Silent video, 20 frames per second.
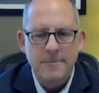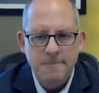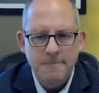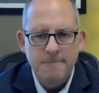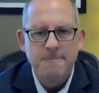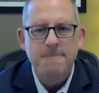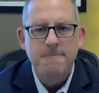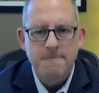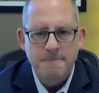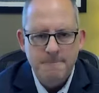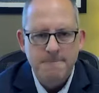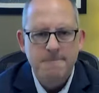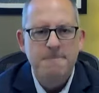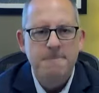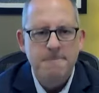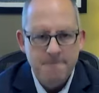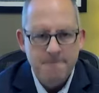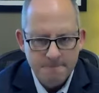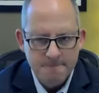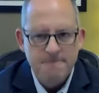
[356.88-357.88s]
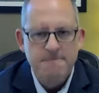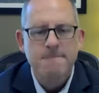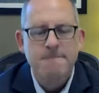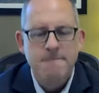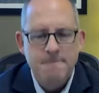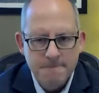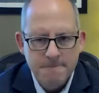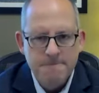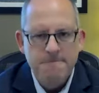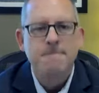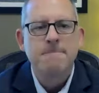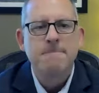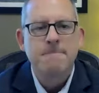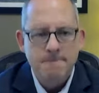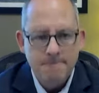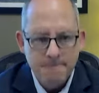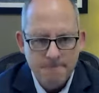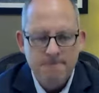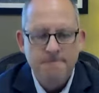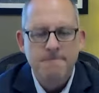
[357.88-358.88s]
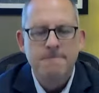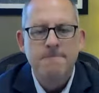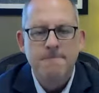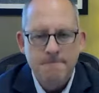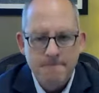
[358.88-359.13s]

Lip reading: be able to serve your daughter, you know what